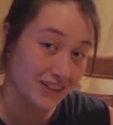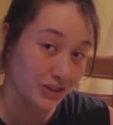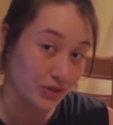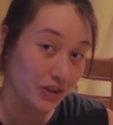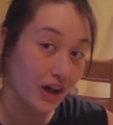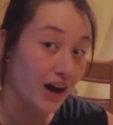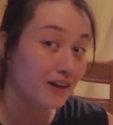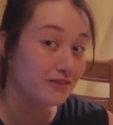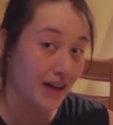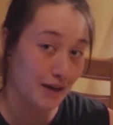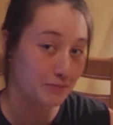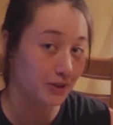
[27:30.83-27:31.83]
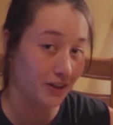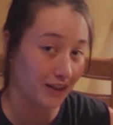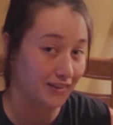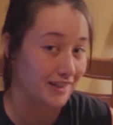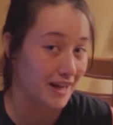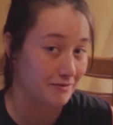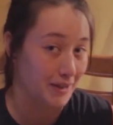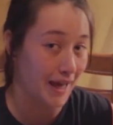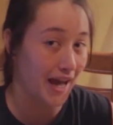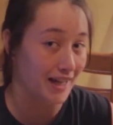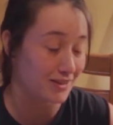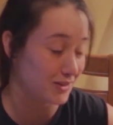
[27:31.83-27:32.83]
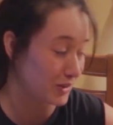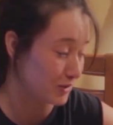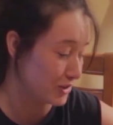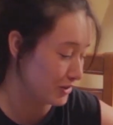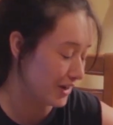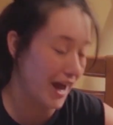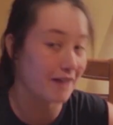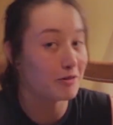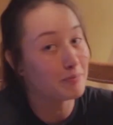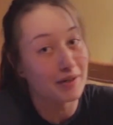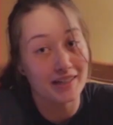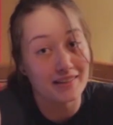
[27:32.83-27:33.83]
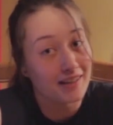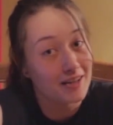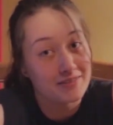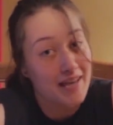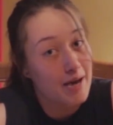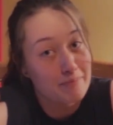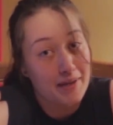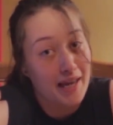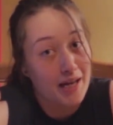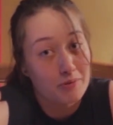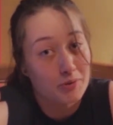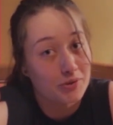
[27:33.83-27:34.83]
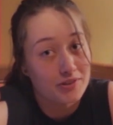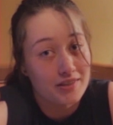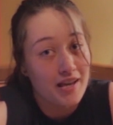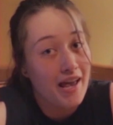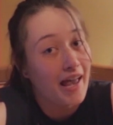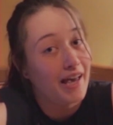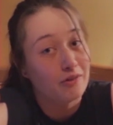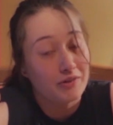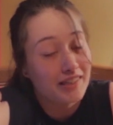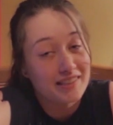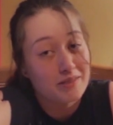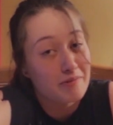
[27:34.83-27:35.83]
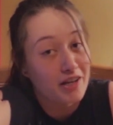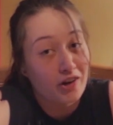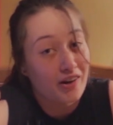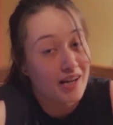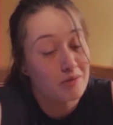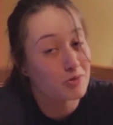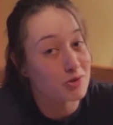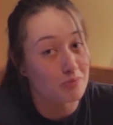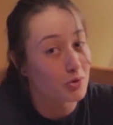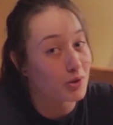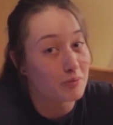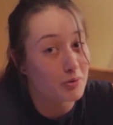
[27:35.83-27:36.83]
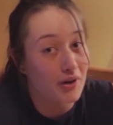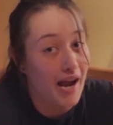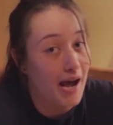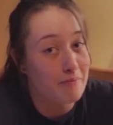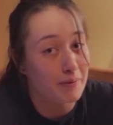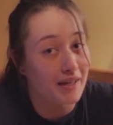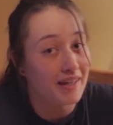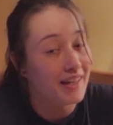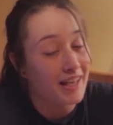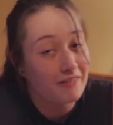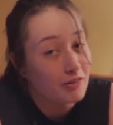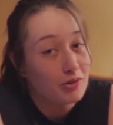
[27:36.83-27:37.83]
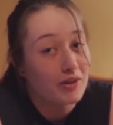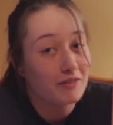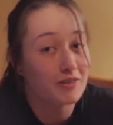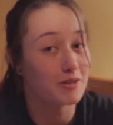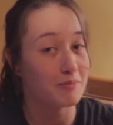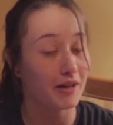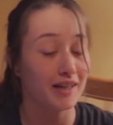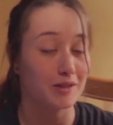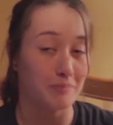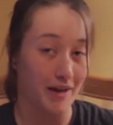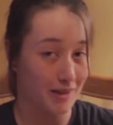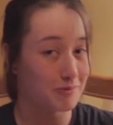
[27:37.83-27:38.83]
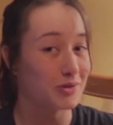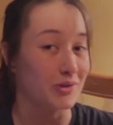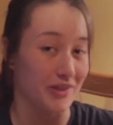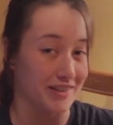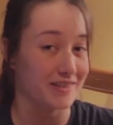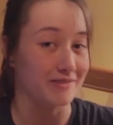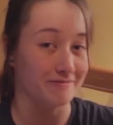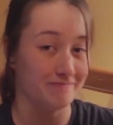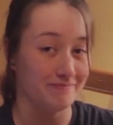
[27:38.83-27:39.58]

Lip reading: You love happy dogs and happy cats, don't you? Everybody loves happy animals, and we get to make our animals more and more happy if you give us money to buy them toys.